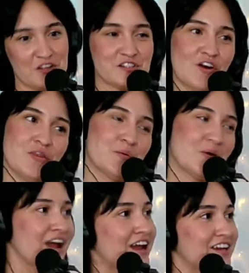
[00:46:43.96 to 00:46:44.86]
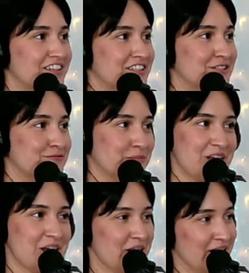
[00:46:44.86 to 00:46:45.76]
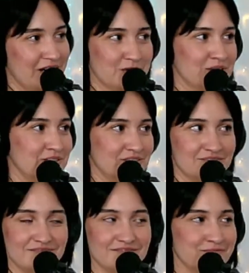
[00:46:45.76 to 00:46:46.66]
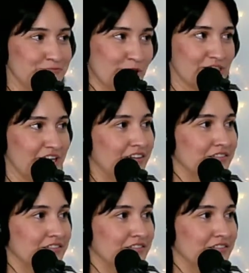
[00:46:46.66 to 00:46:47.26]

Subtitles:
on the way. You know, if I'm taking the 91, works out.